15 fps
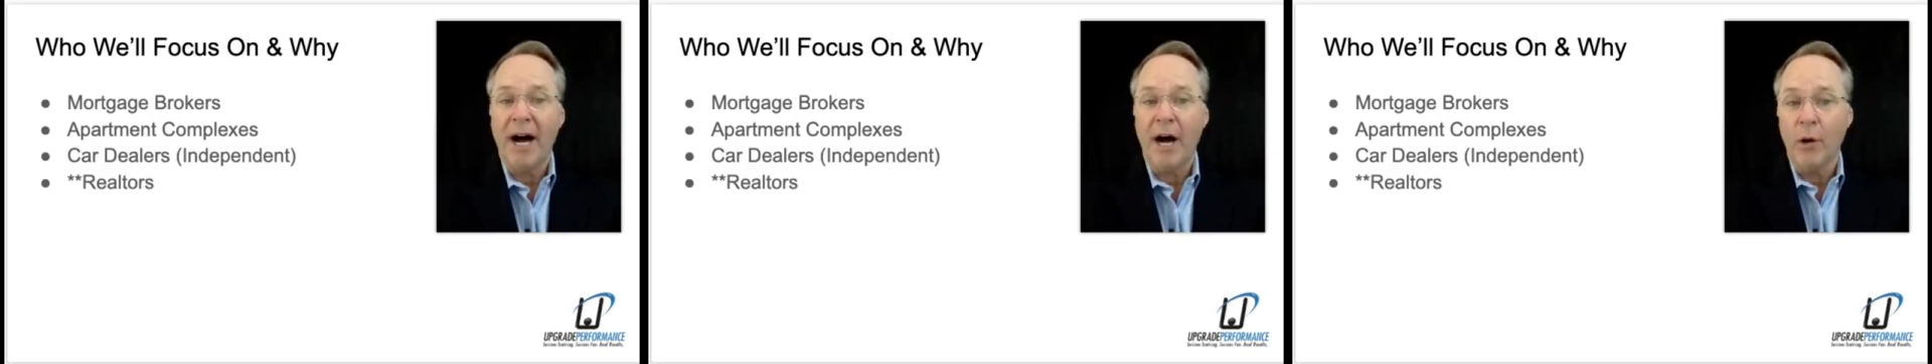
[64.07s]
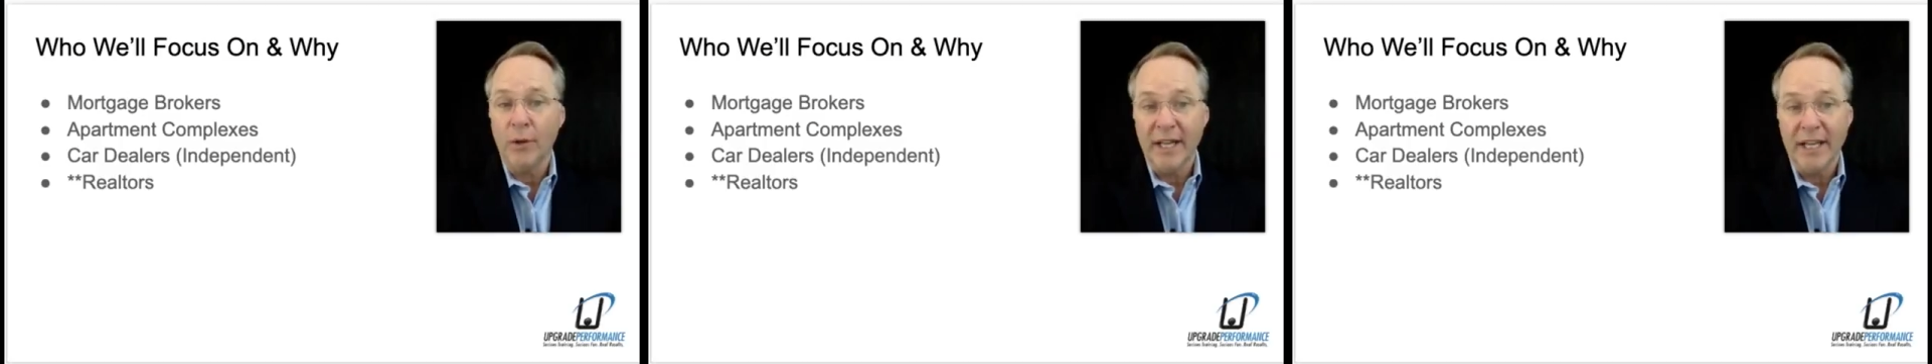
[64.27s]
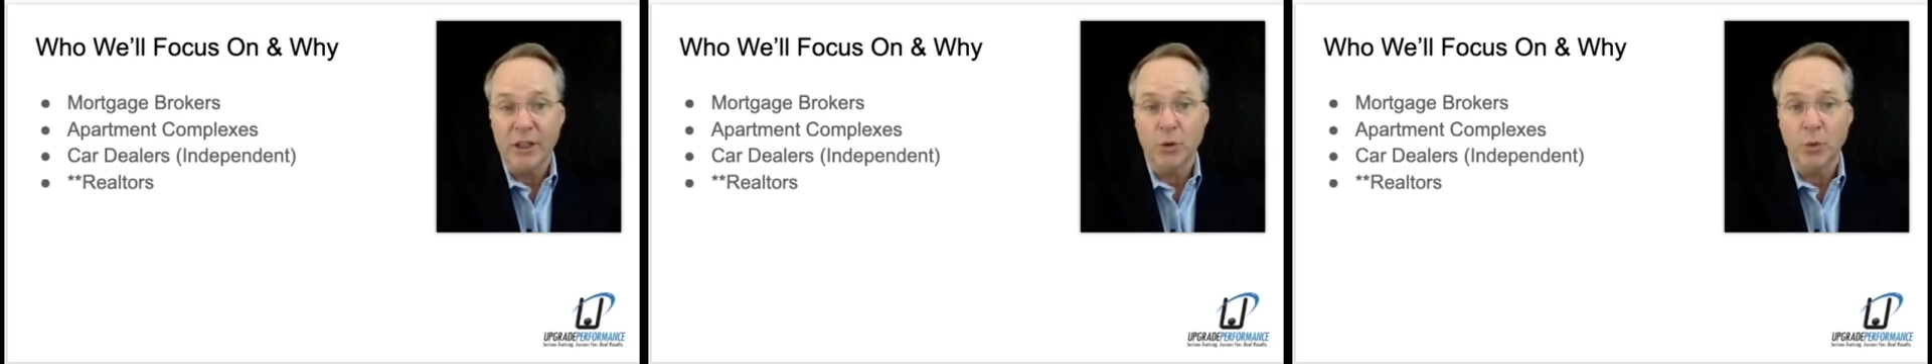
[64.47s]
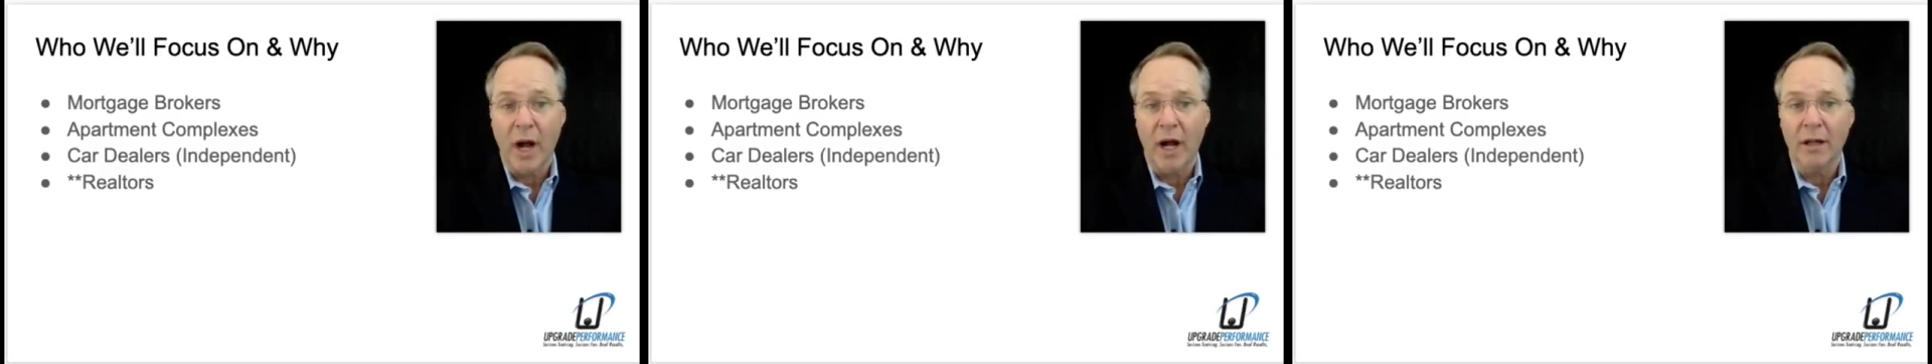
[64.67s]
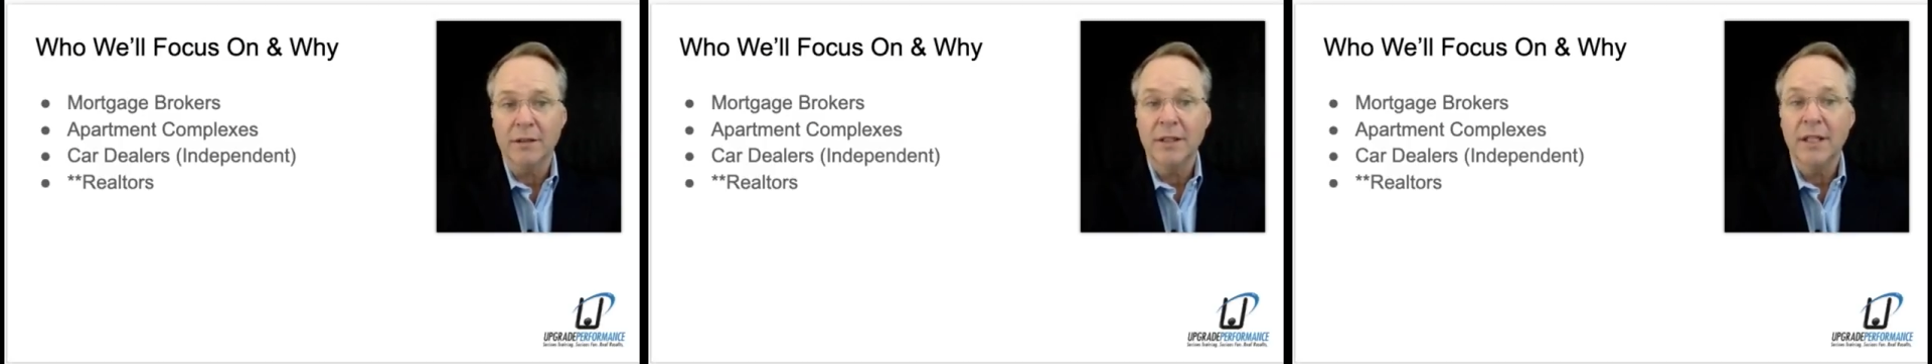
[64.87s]
out as
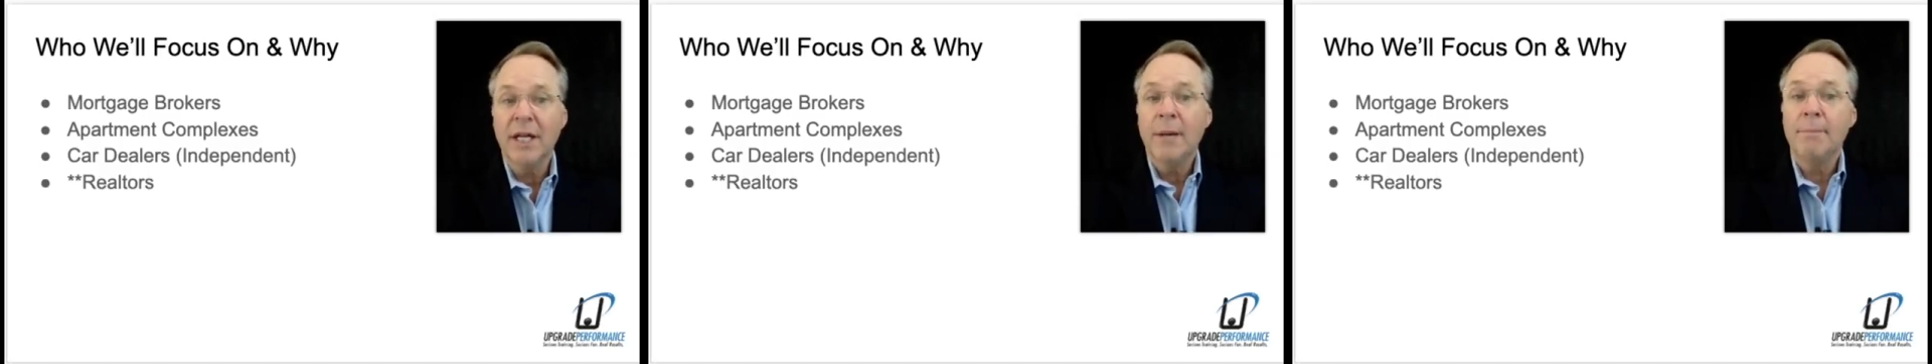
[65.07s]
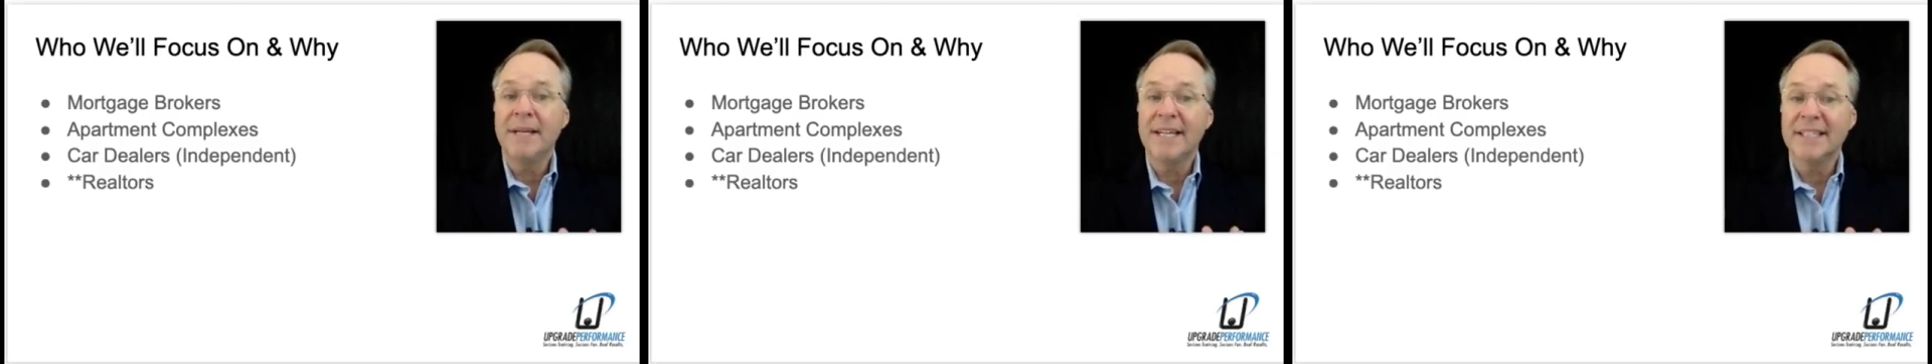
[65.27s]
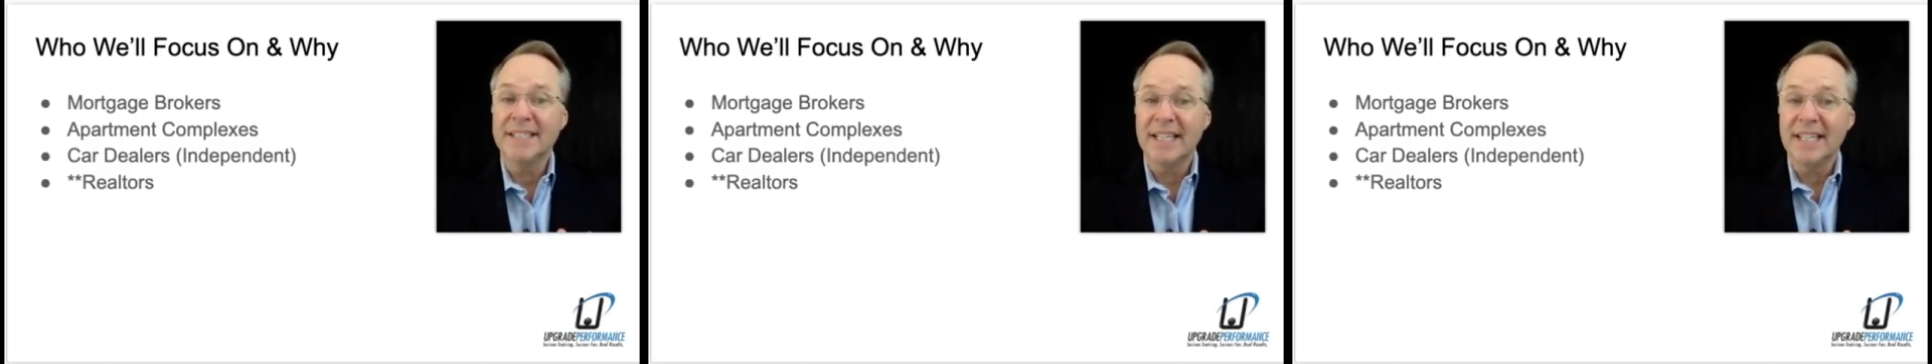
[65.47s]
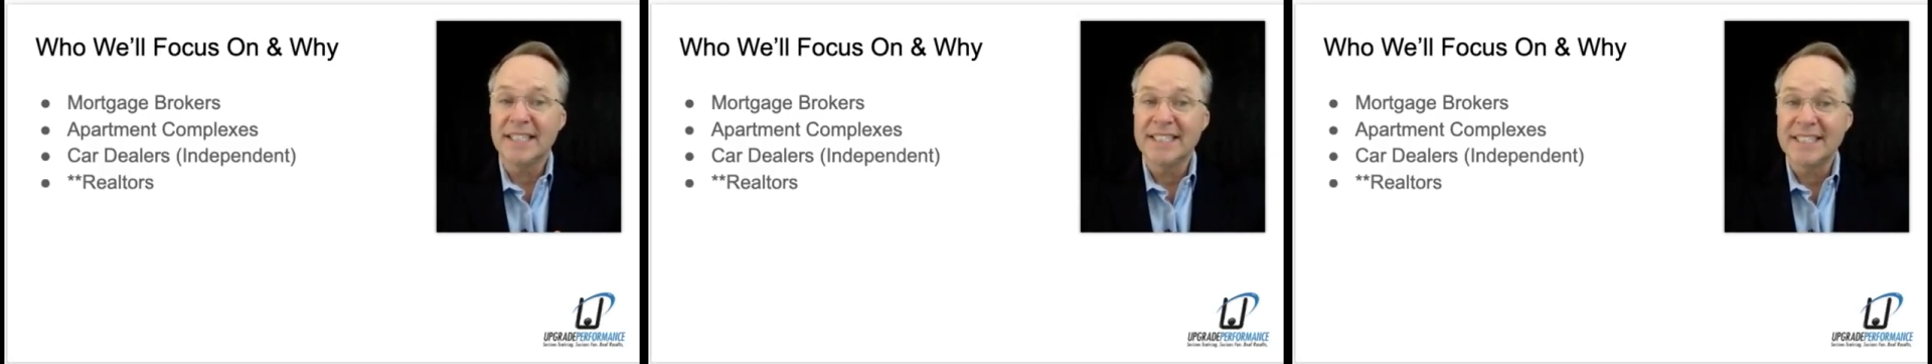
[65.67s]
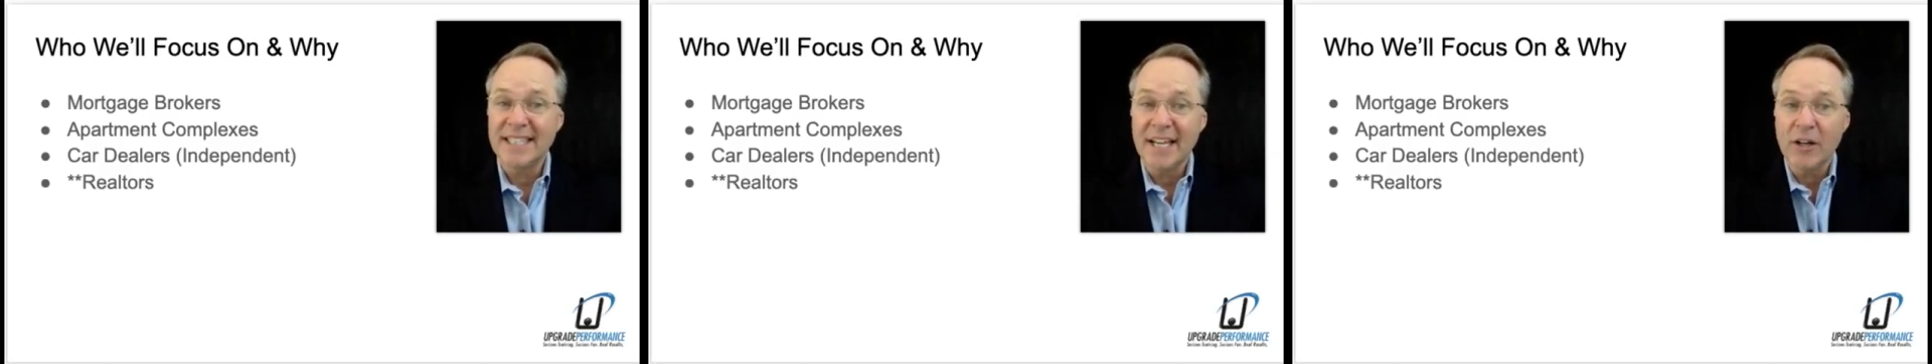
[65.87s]
well, because a
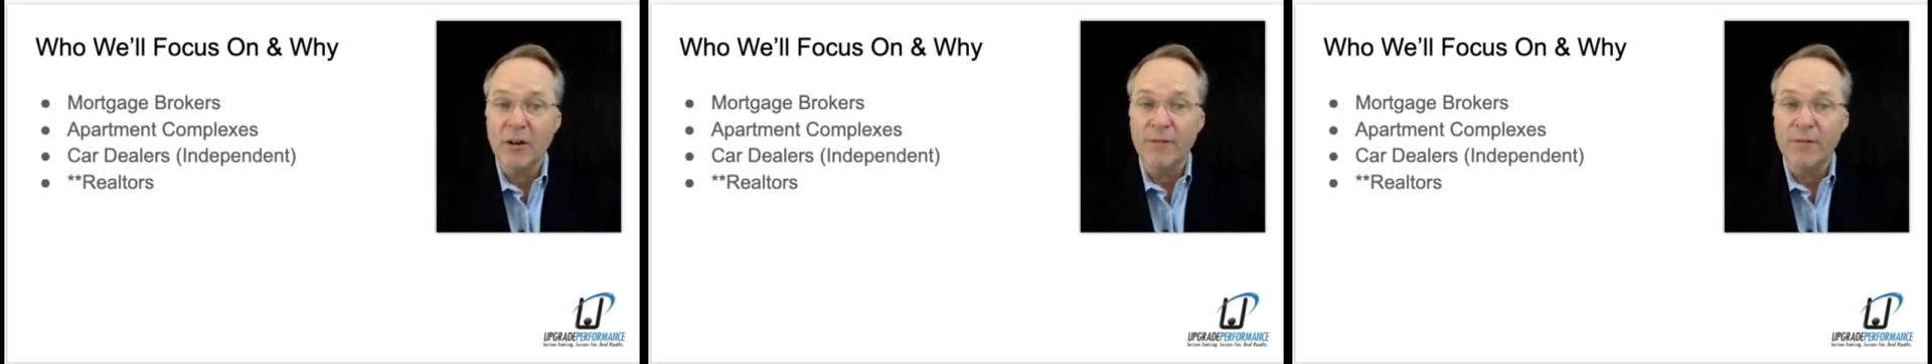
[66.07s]
center